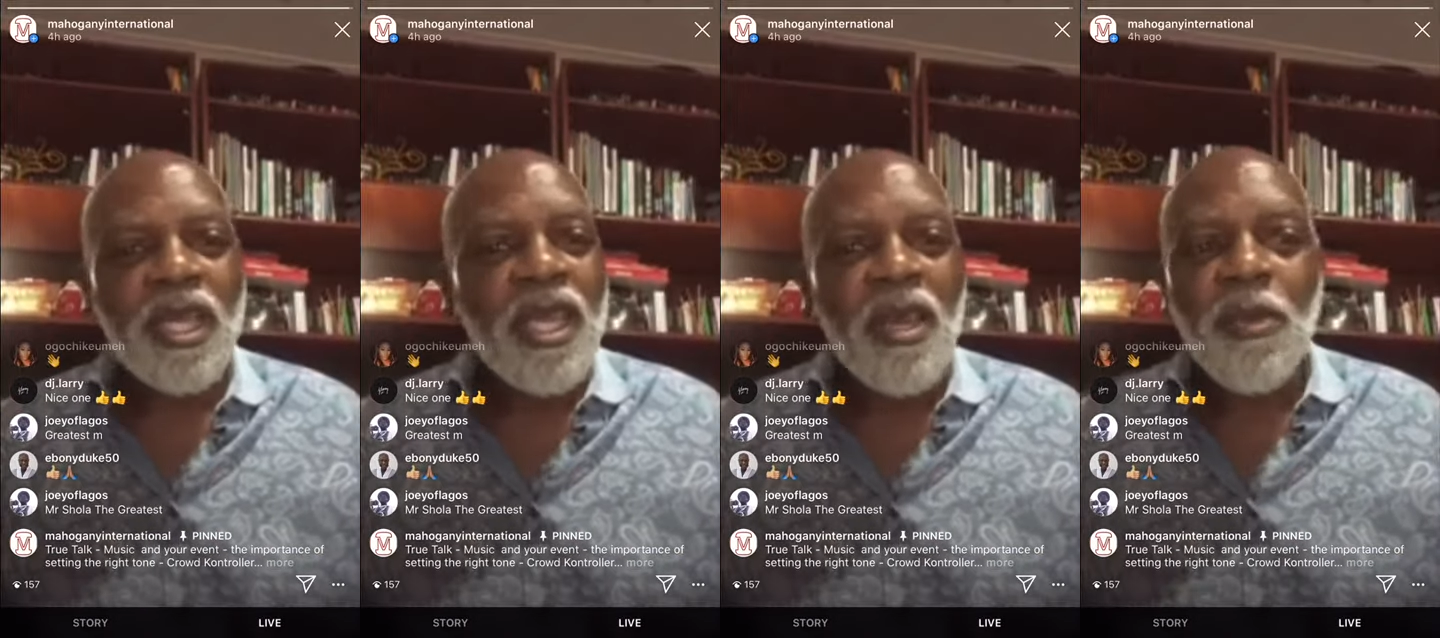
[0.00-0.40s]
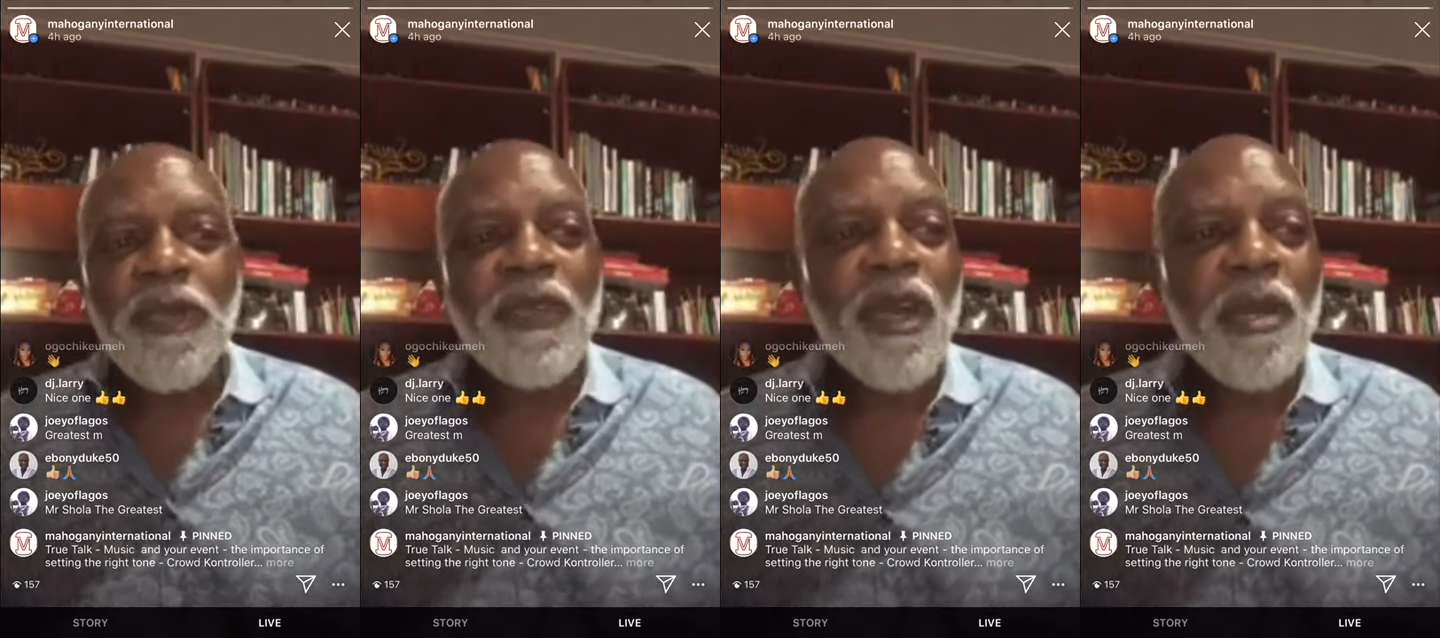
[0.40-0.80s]
we've
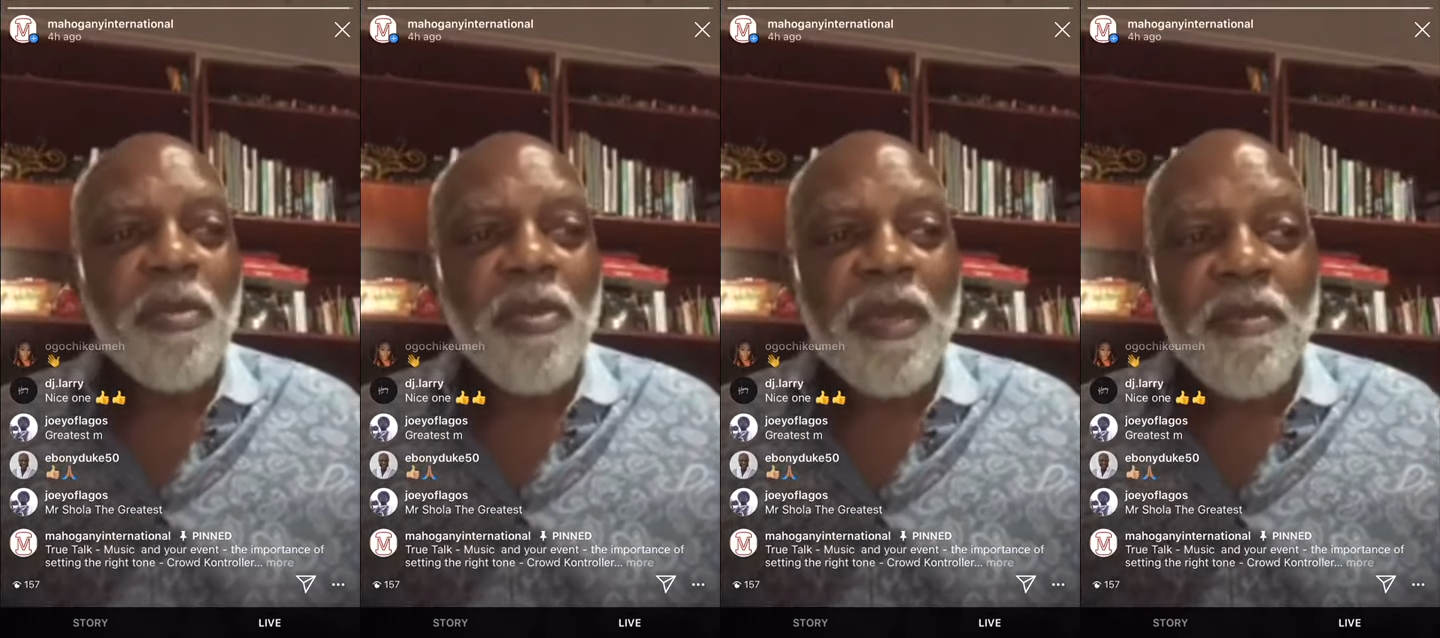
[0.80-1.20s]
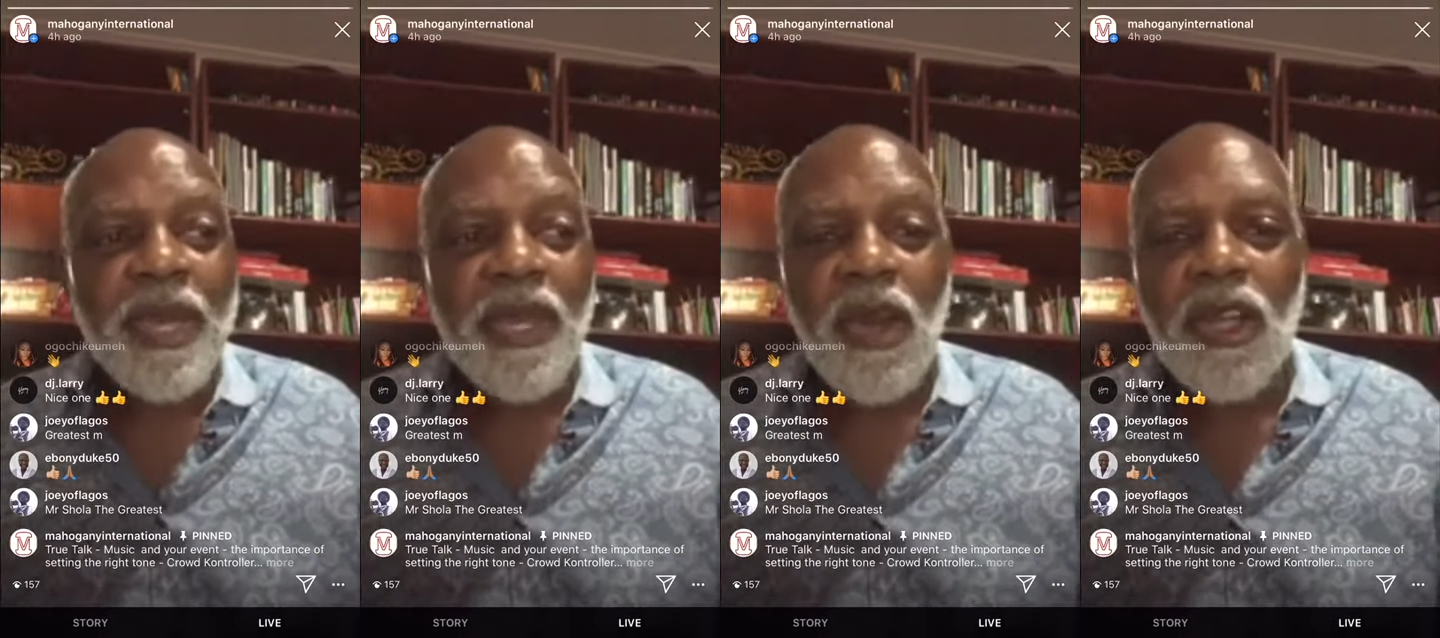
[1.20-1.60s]
got Bingwe
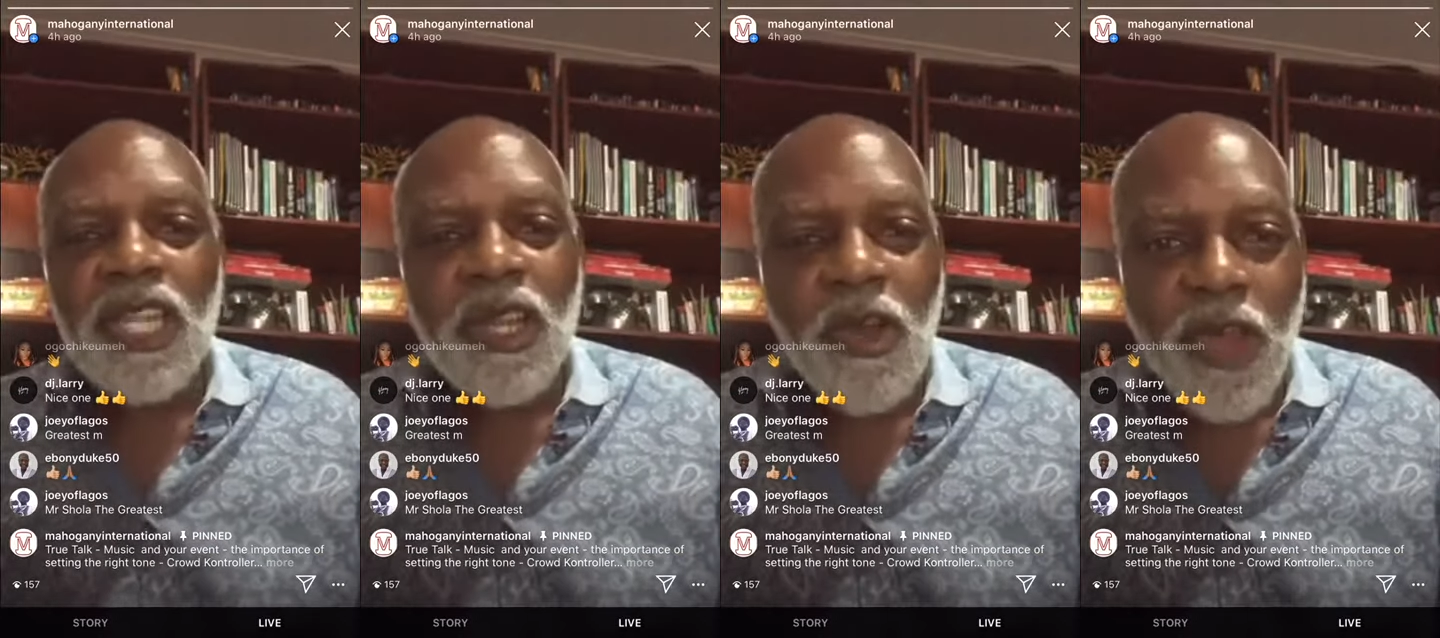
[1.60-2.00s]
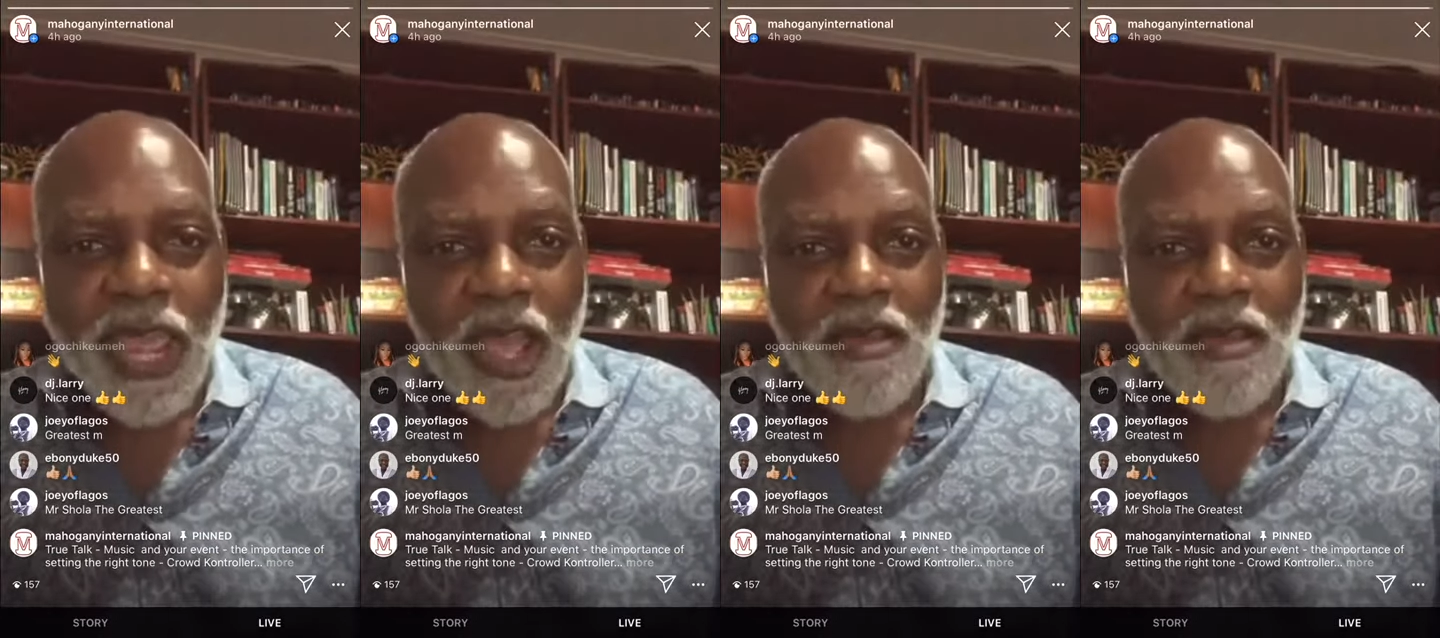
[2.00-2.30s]
Onakoya.